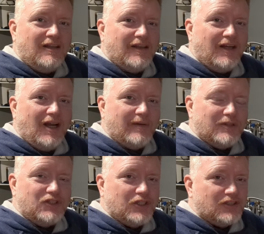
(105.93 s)
that I
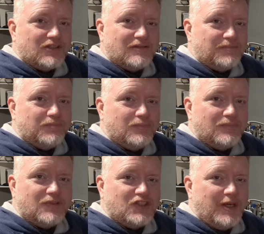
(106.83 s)
would just
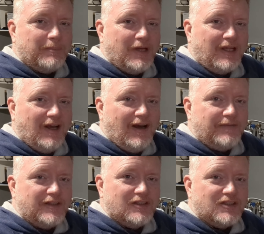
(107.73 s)
skip my
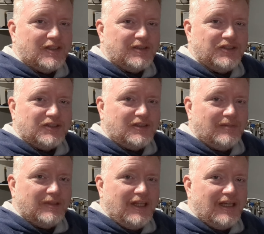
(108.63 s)
coffee instead of just
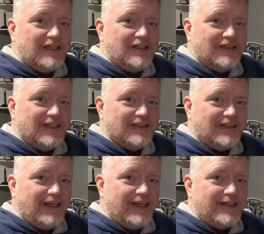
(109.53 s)
coming down here to get the
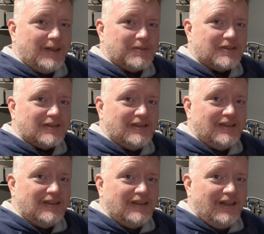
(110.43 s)
K-cups.
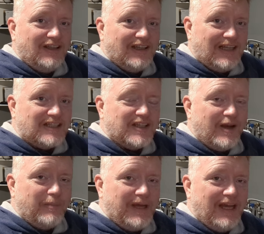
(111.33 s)
Like, that's
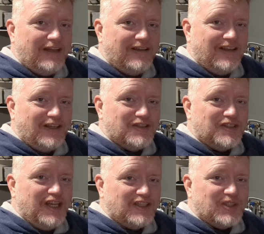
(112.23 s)
how bad things
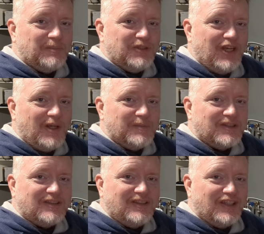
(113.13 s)
get sometimes.
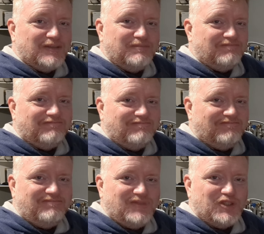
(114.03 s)
It's like,
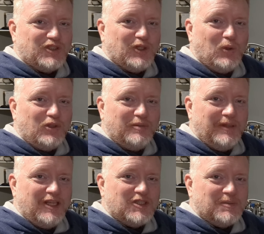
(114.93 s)
just to go to the
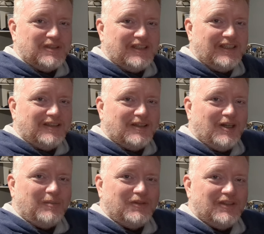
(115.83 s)
basement to get a
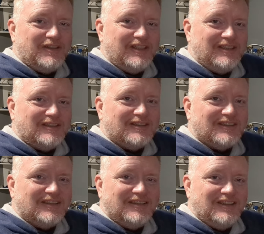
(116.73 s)
couple of these,